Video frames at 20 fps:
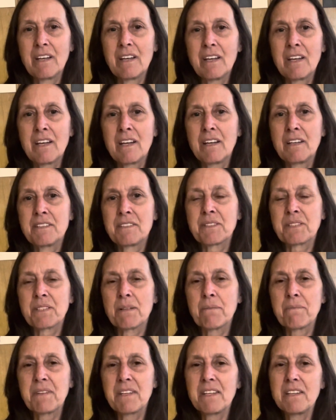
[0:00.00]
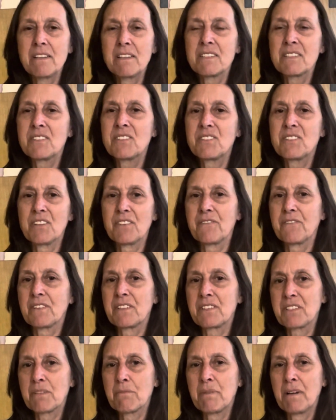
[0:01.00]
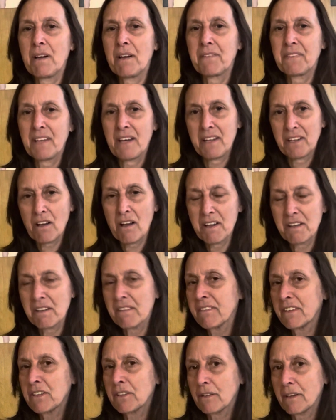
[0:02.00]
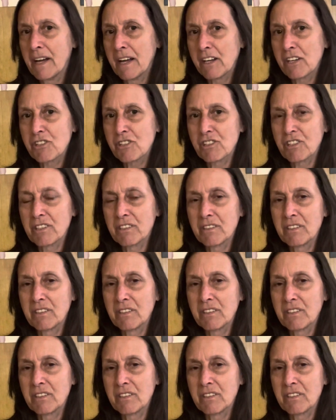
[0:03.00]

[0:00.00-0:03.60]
And something is different about that kind of interaction,